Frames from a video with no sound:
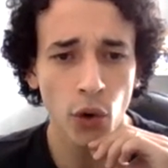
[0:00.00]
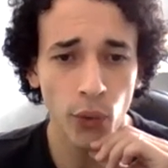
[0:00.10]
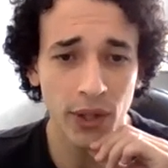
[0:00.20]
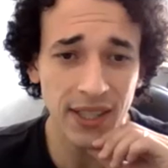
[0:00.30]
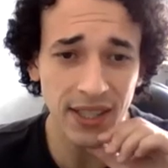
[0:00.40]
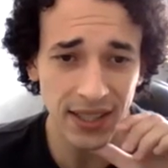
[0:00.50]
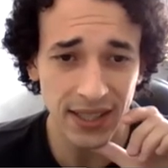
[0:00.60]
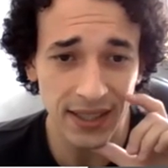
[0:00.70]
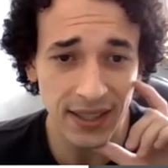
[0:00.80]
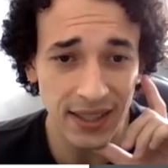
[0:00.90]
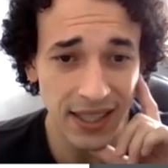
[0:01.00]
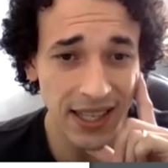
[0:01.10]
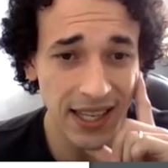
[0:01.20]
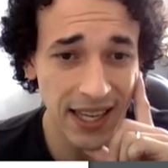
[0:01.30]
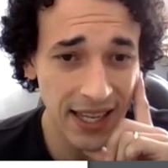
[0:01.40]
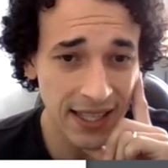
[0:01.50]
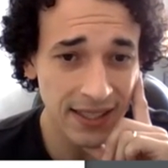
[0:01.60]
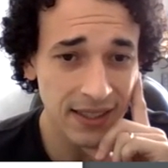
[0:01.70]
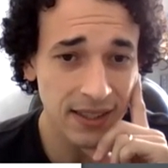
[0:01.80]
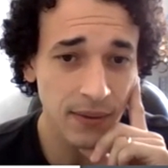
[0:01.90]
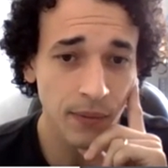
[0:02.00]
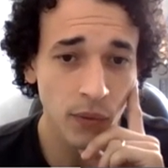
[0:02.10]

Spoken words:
Resistance is